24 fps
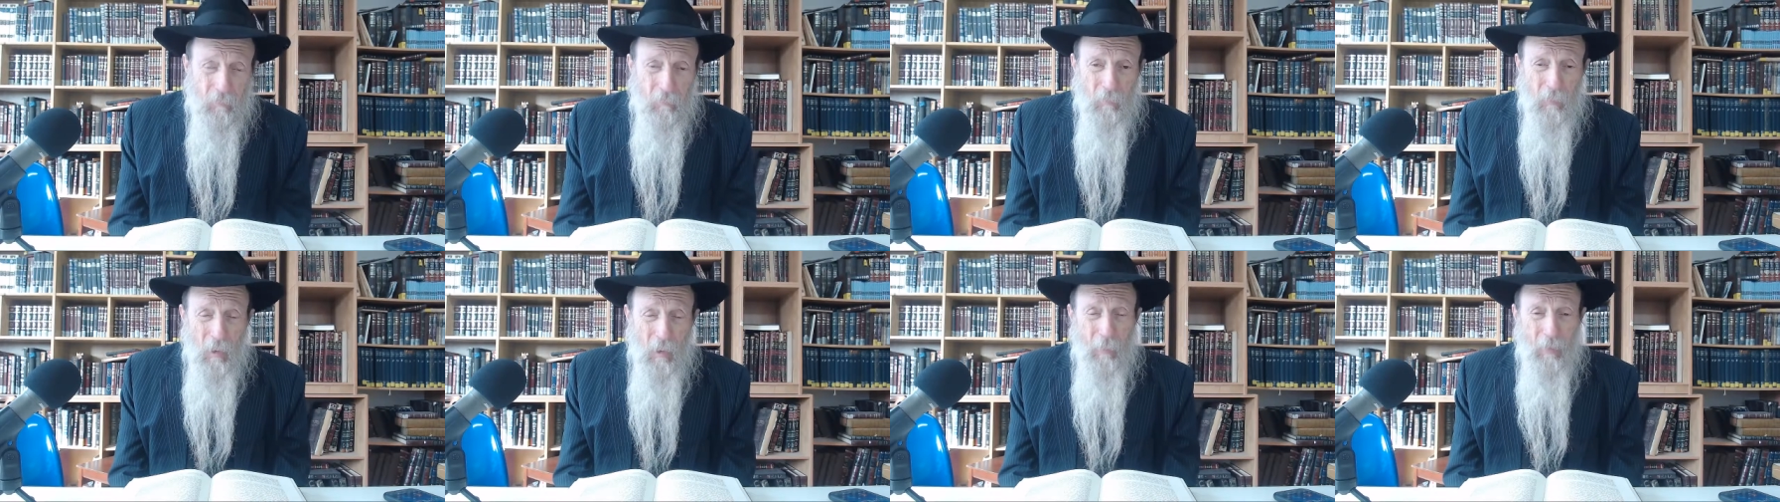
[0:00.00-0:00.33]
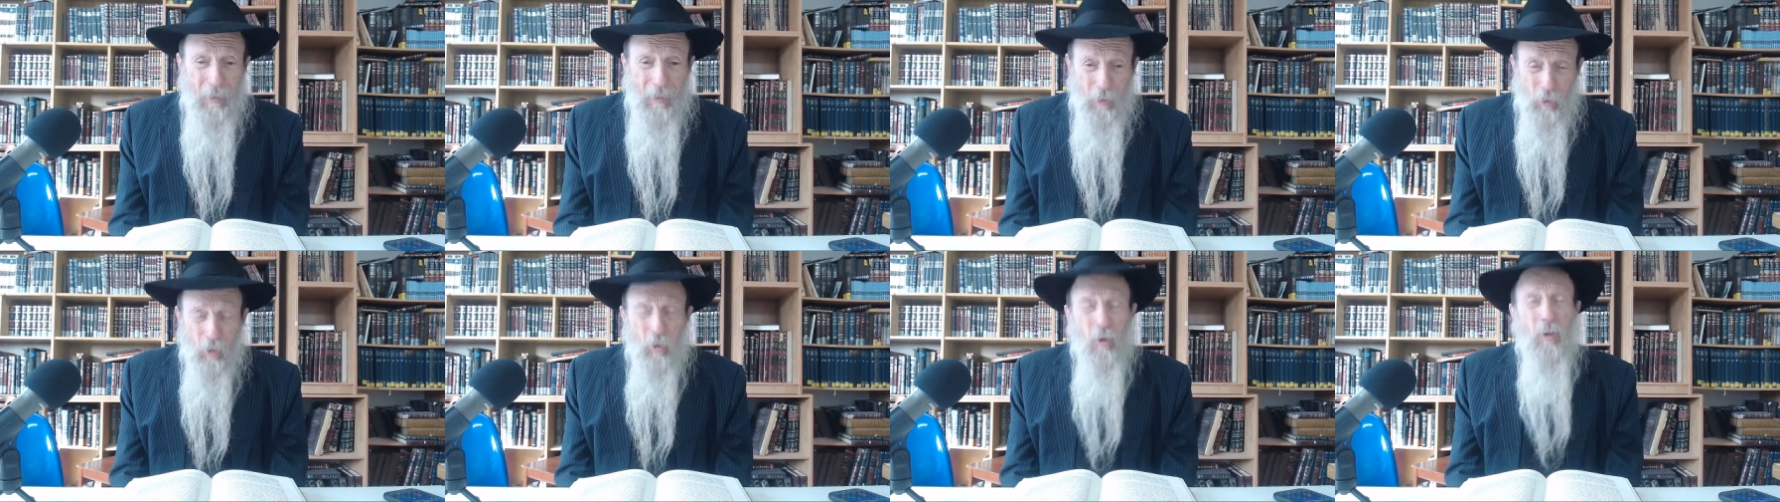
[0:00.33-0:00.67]
but
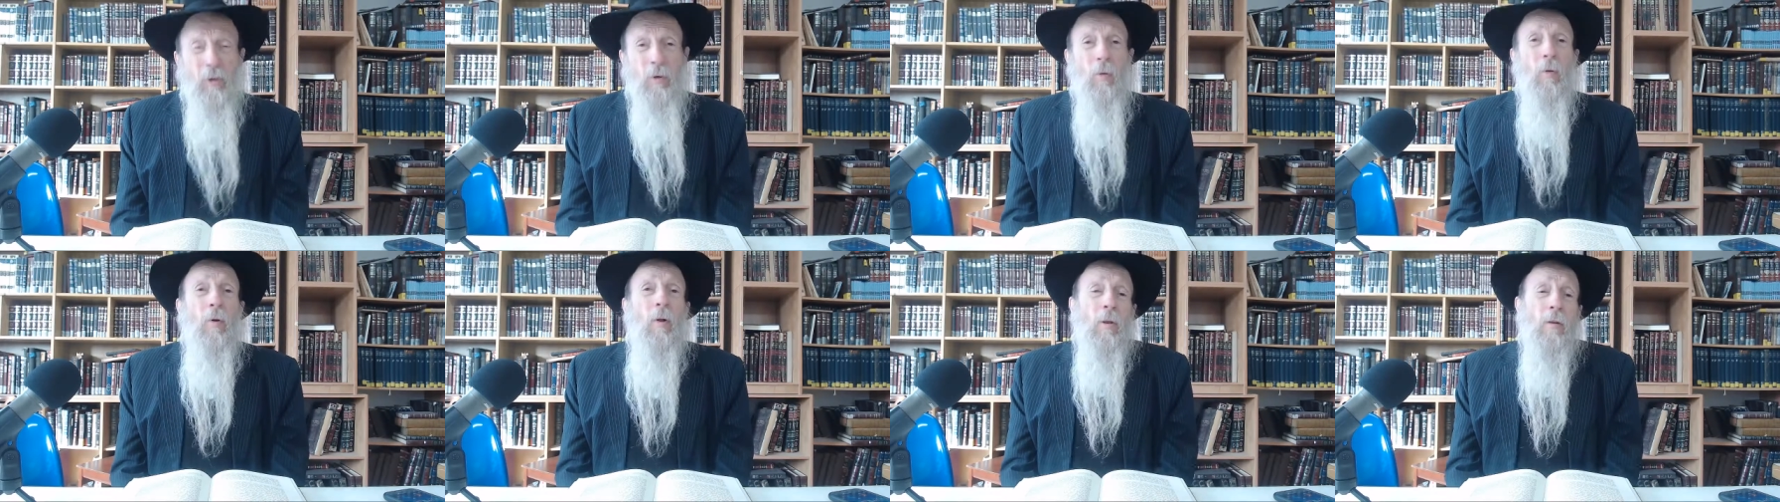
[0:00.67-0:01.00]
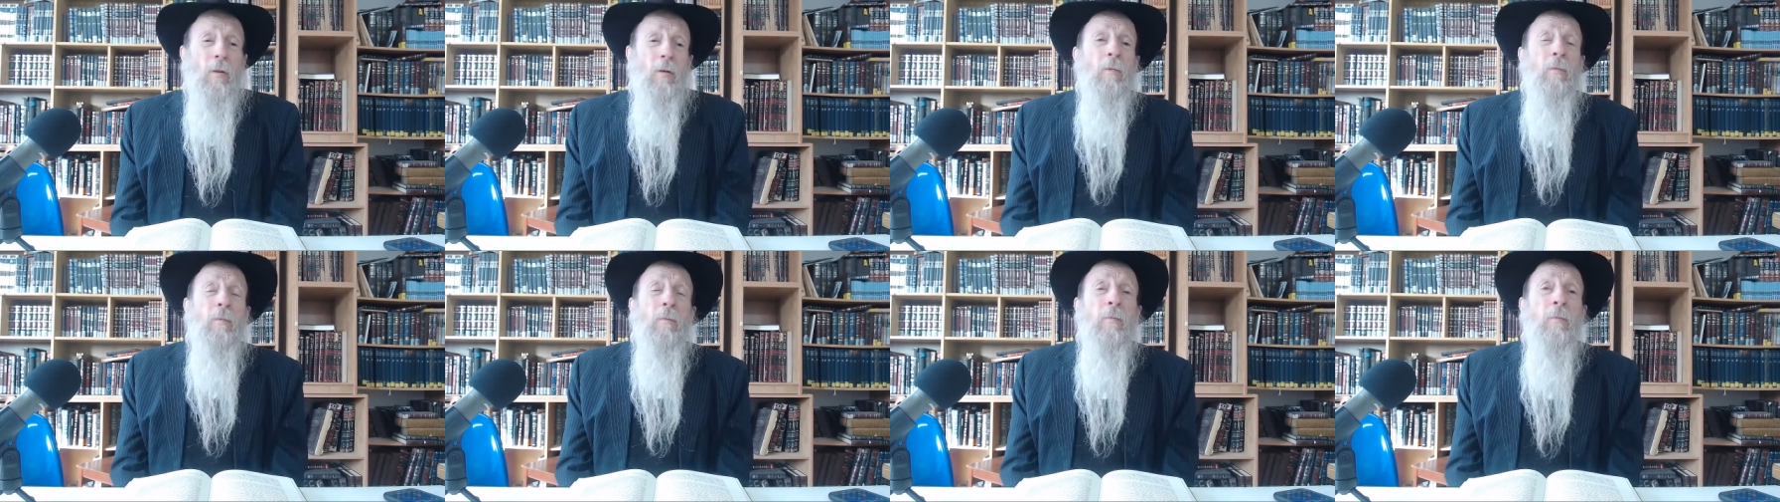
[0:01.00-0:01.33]
he looked
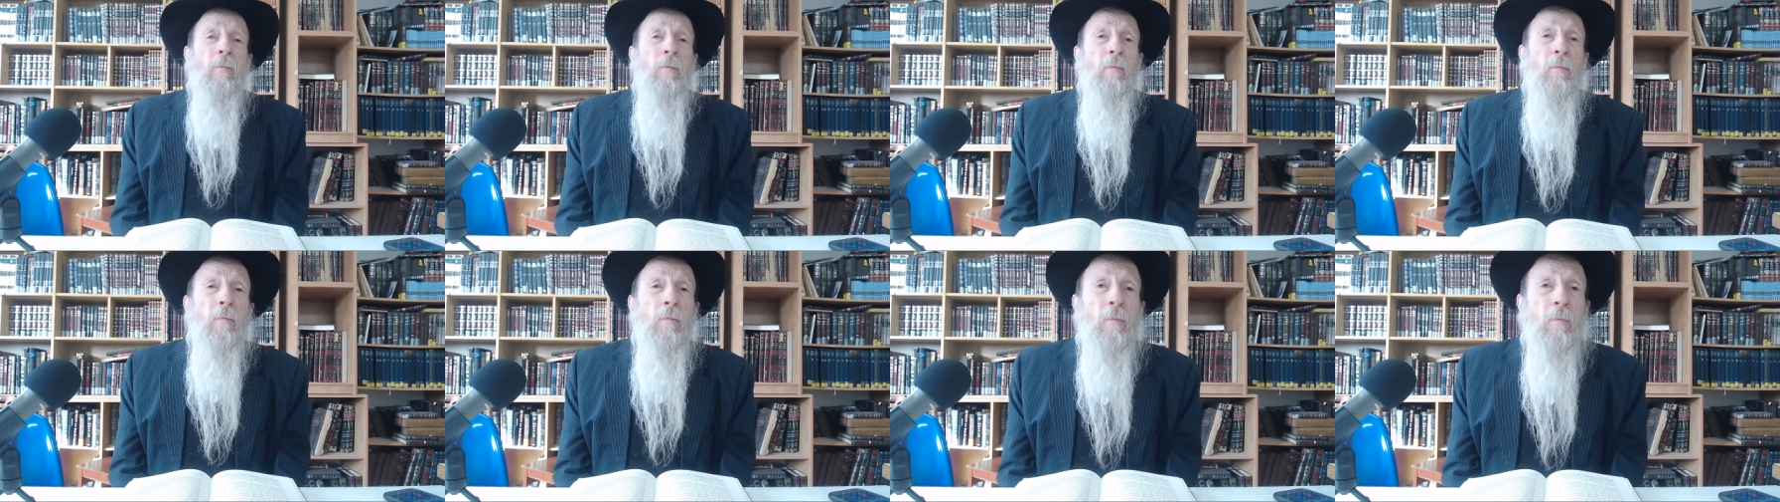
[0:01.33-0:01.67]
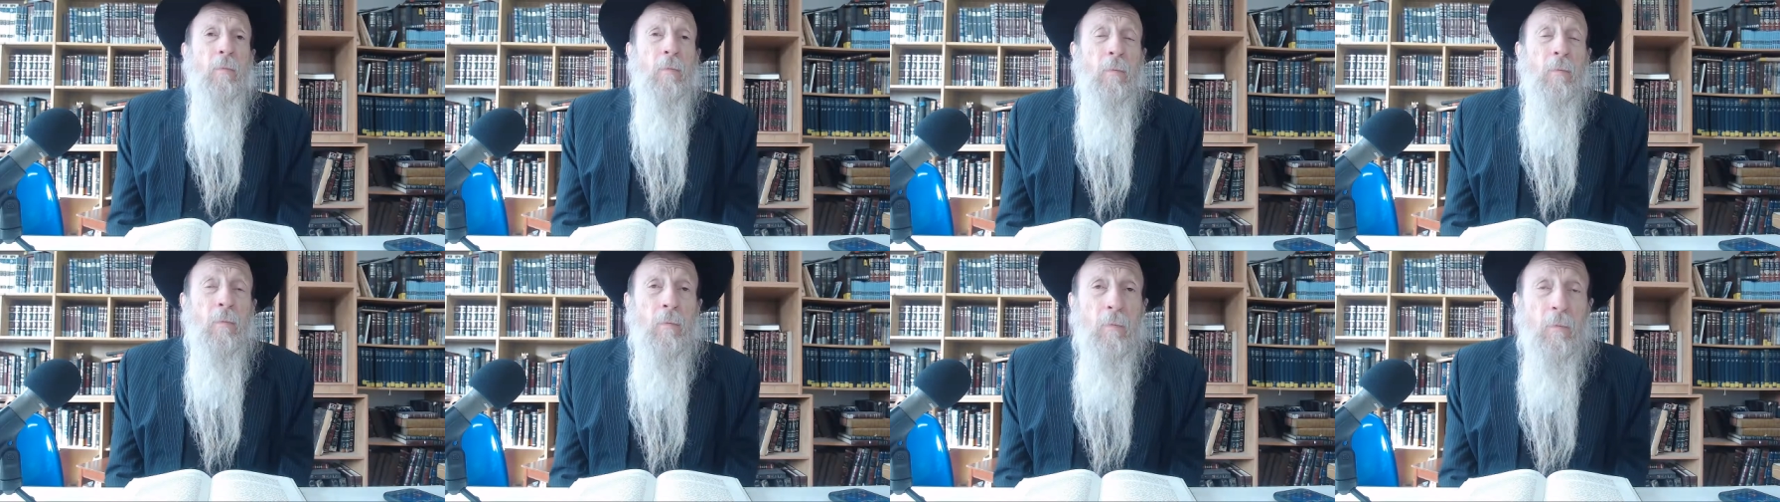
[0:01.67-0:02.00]
old.
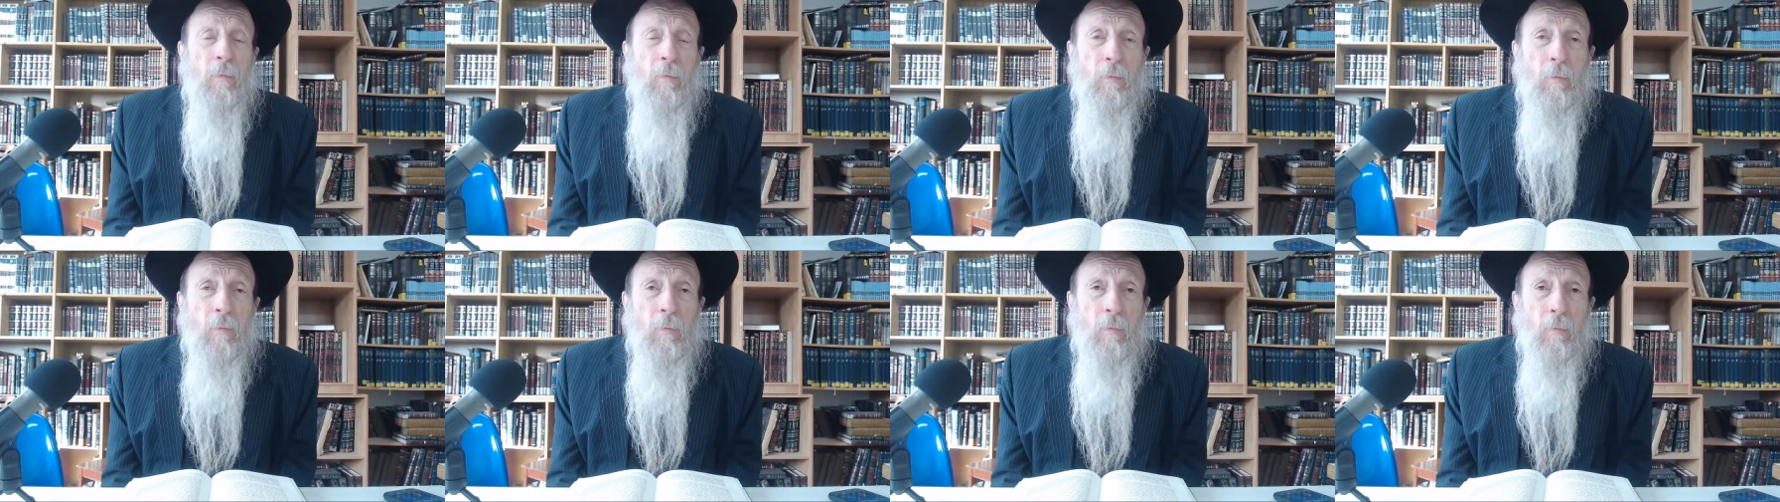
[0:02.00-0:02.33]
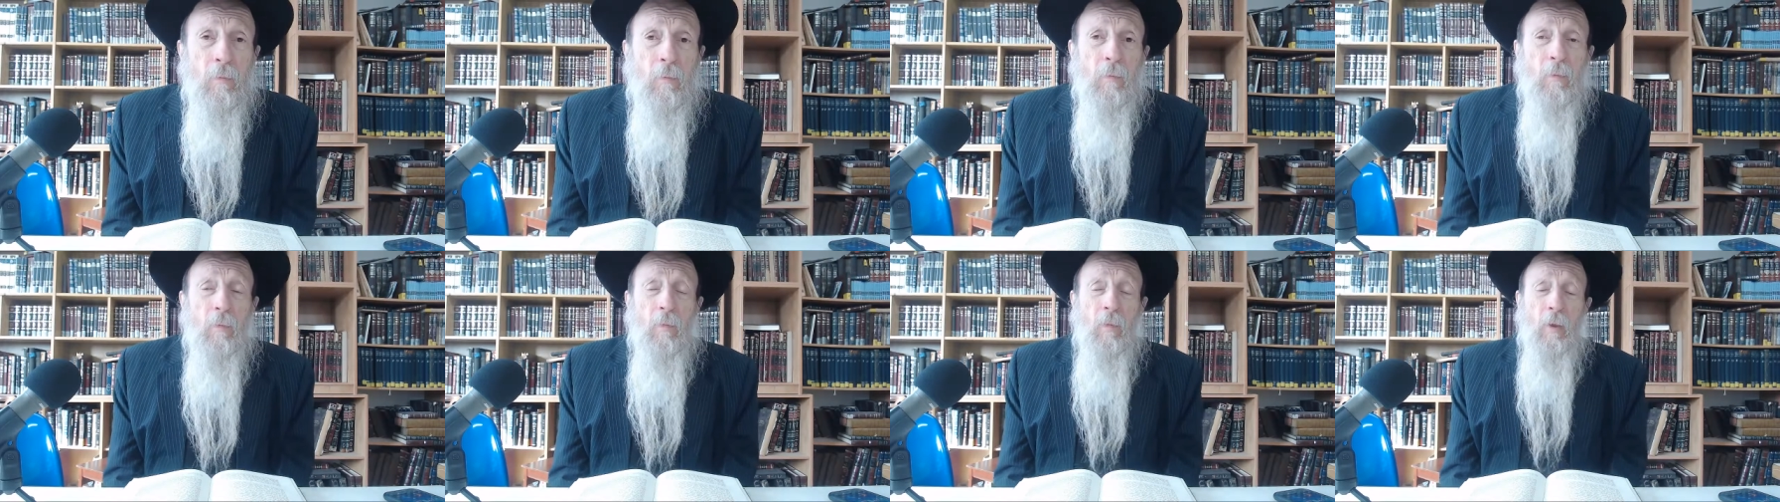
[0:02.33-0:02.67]

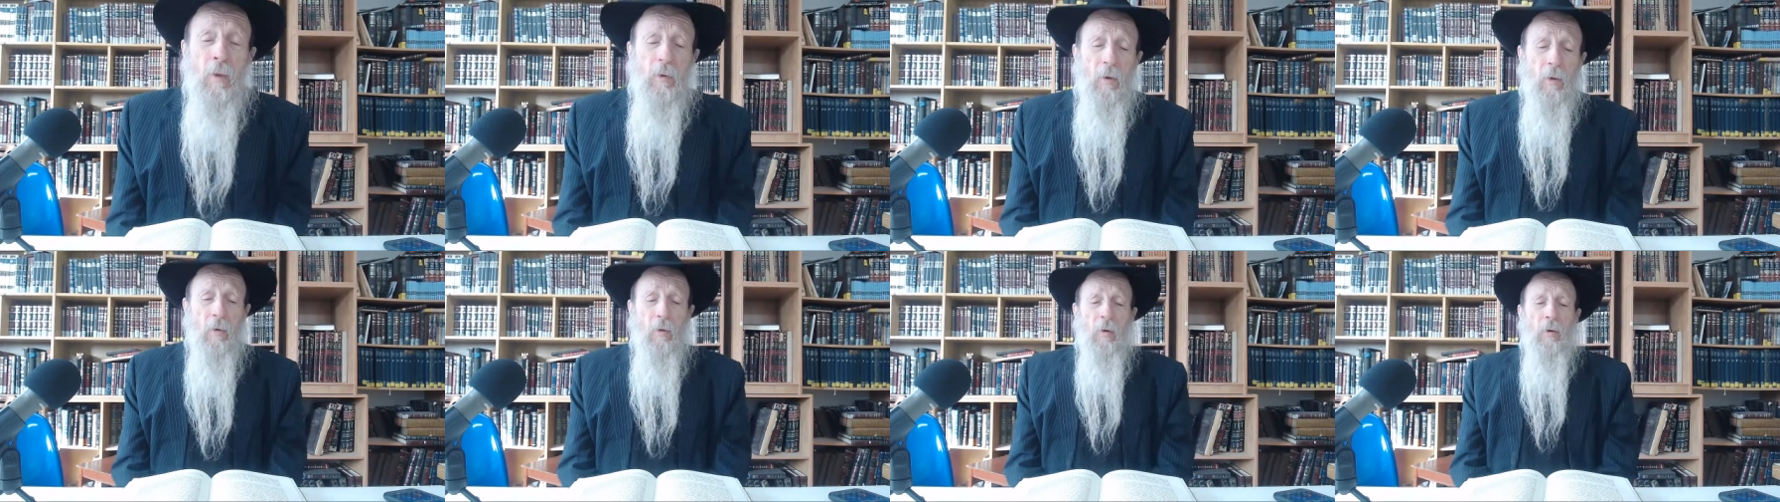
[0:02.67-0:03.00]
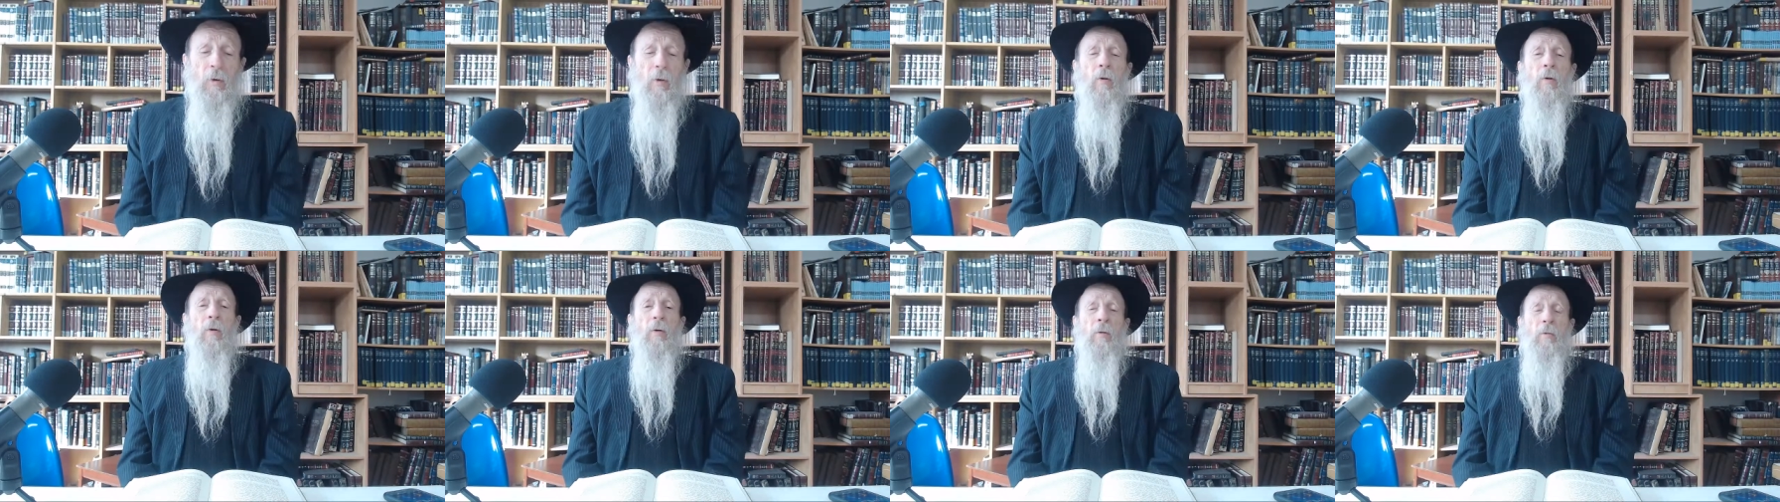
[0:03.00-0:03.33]
Right? To
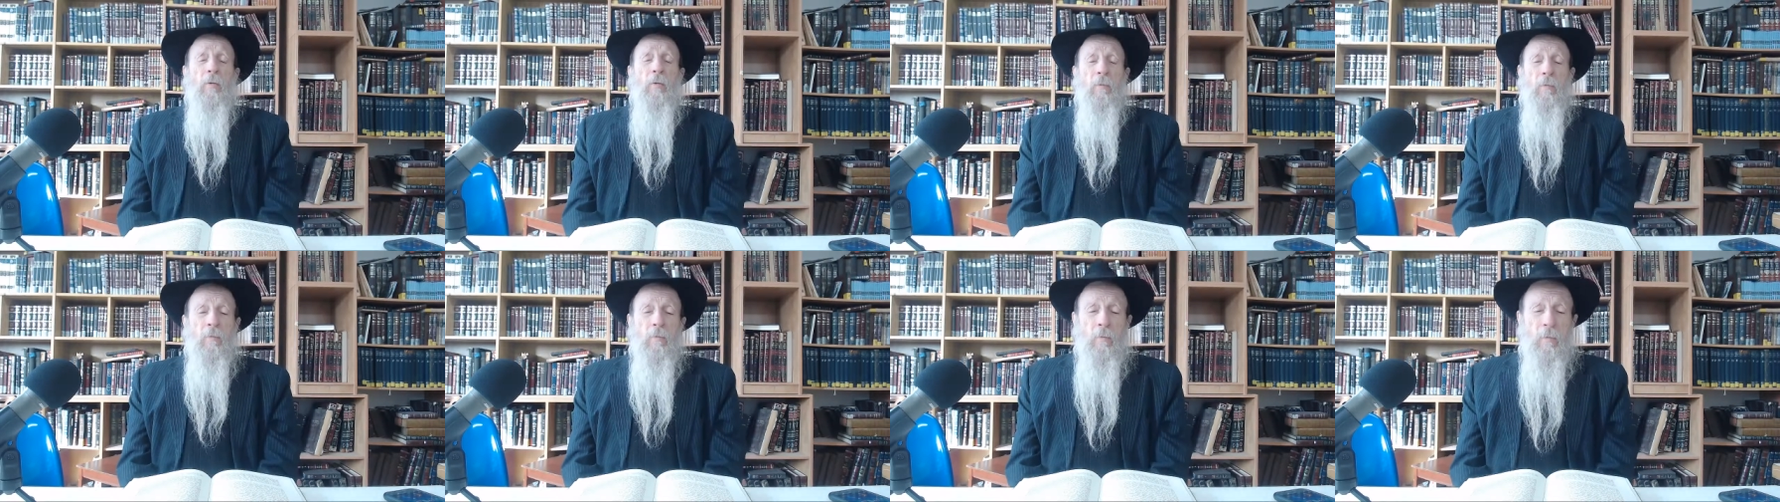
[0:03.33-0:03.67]
look old.